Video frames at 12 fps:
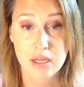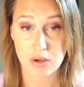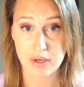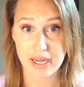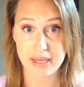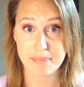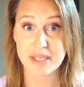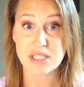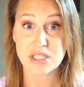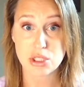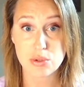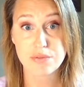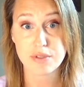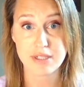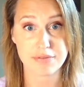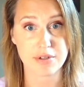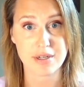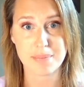Okay, because you have
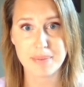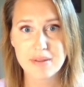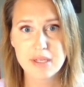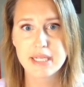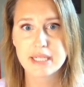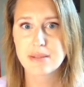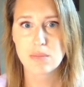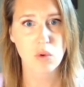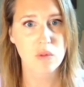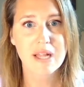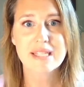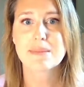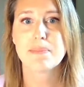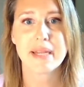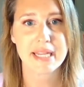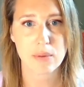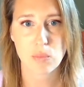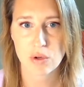different abilities. Well, let's
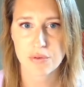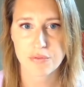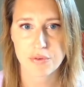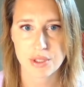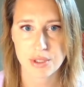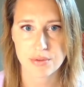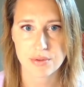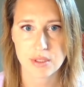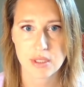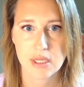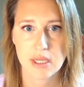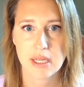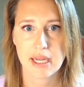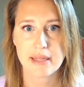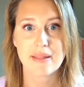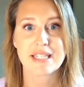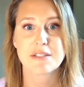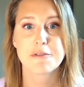make it work for you.
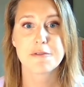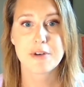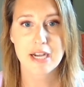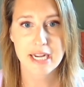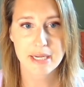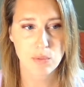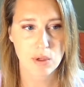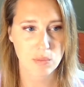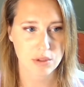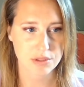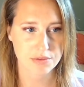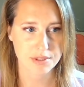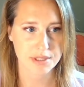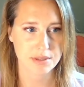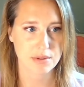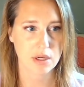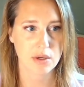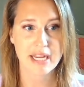And let's find what works for you.
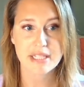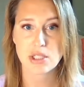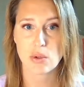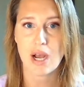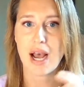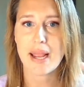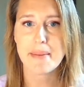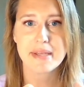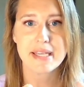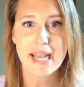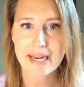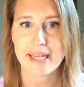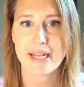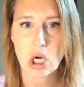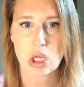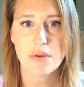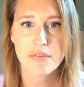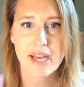Okay, so I'm getting
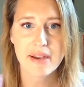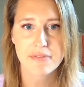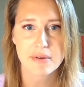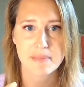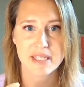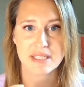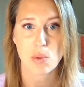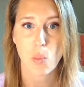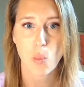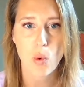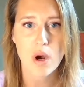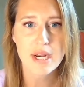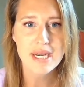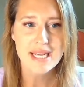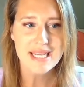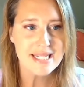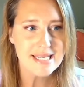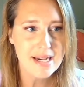all of that from this one
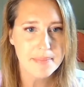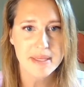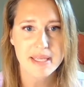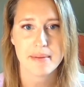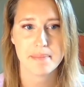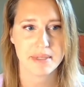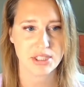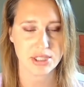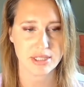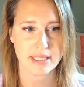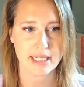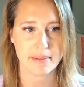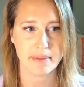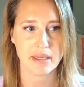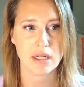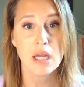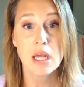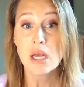yummy mission
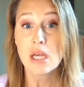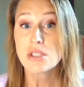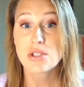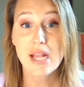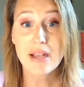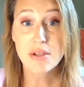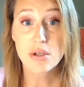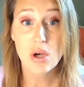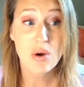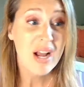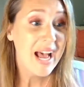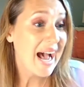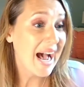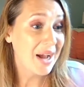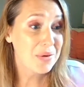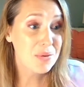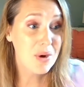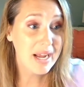statement. So now you go, how
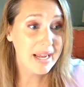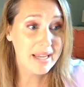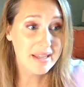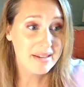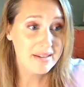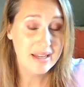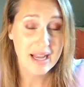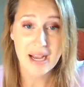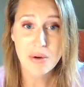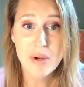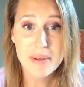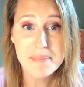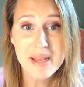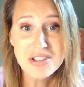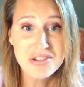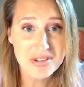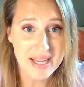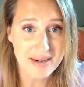do I
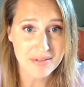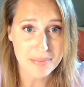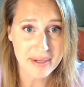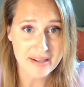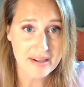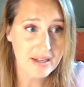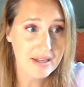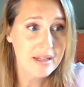measure that, Rebecca?